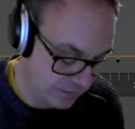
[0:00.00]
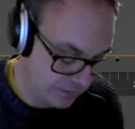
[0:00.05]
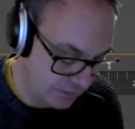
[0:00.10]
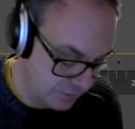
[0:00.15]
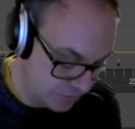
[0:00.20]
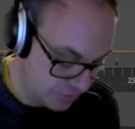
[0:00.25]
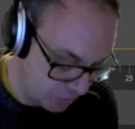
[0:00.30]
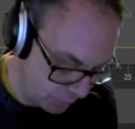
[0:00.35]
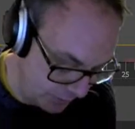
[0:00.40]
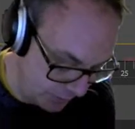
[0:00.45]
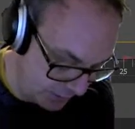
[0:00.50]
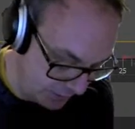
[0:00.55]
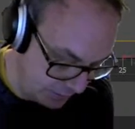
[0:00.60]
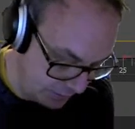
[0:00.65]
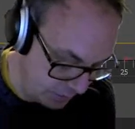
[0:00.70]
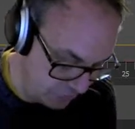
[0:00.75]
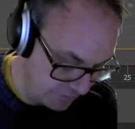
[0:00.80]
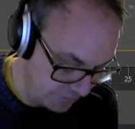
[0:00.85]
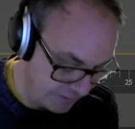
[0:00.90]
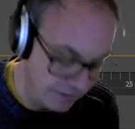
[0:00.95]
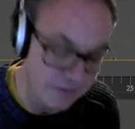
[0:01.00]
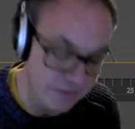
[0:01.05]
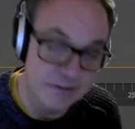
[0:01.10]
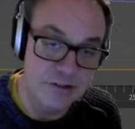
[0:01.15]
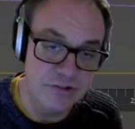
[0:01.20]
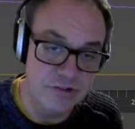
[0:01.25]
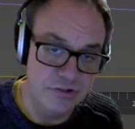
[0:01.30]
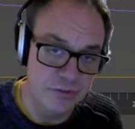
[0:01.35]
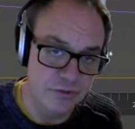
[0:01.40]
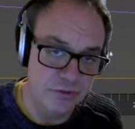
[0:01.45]
So we can use a
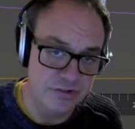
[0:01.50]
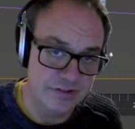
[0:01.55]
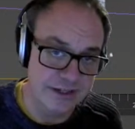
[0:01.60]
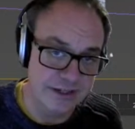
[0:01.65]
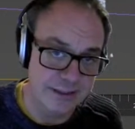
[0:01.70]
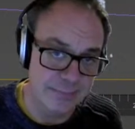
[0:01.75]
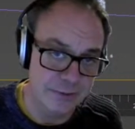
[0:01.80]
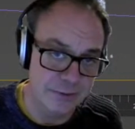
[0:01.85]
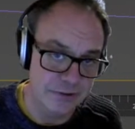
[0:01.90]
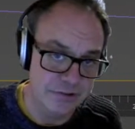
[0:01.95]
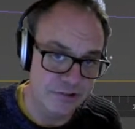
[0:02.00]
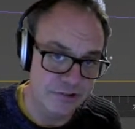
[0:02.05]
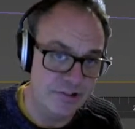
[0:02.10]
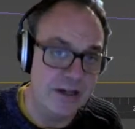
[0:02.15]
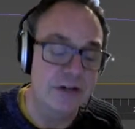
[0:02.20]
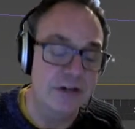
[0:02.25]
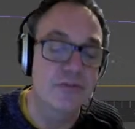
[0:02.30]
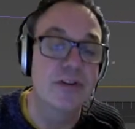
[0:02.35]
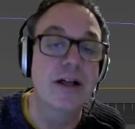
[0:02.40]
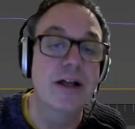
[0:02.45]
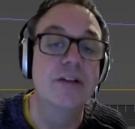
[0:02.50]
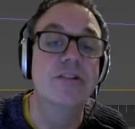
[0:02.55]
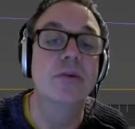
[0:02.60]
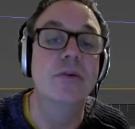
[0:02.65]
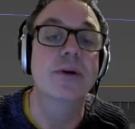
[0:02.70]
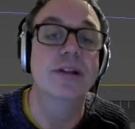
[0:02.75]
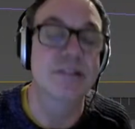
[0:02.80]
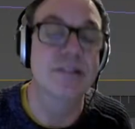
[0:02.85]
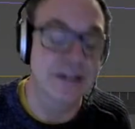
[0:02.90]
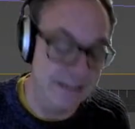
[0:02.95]
conditional statement to check for that. So we
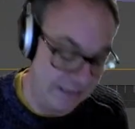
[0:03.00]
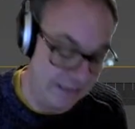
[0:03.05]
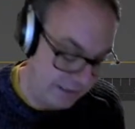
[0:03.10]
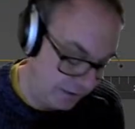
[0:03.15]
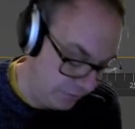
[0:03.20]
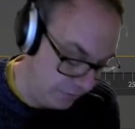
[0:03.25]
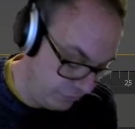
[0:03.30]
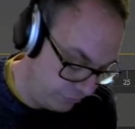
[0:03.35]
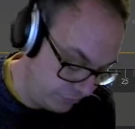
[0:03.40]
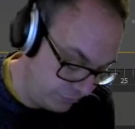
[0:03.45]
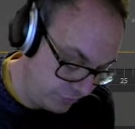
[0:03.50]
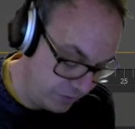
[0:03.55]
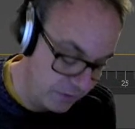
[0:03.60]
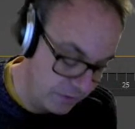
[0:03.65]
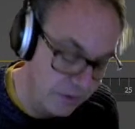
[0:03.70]
can say if,